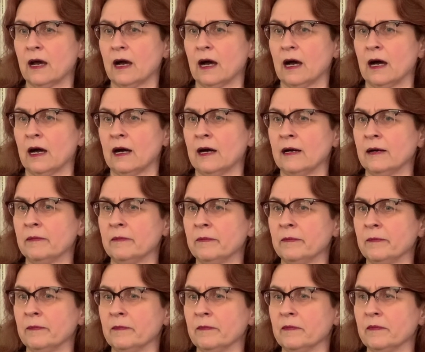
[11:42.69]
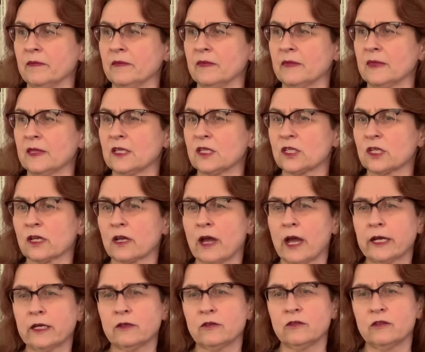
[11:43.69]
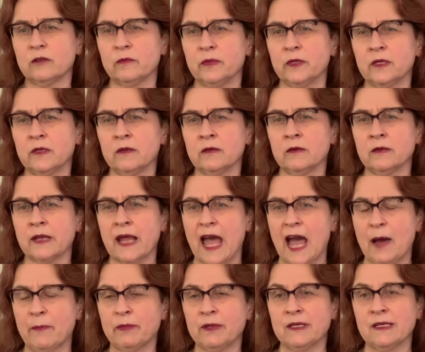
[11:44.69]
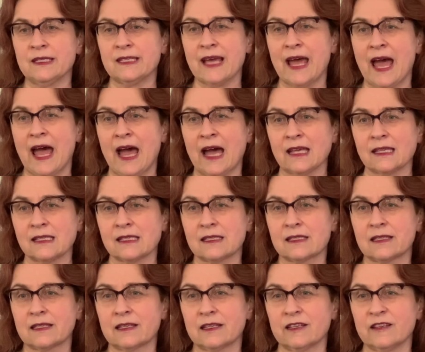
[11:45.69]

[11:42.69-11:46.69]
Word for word: Um, the Chicago Tribune happened to ask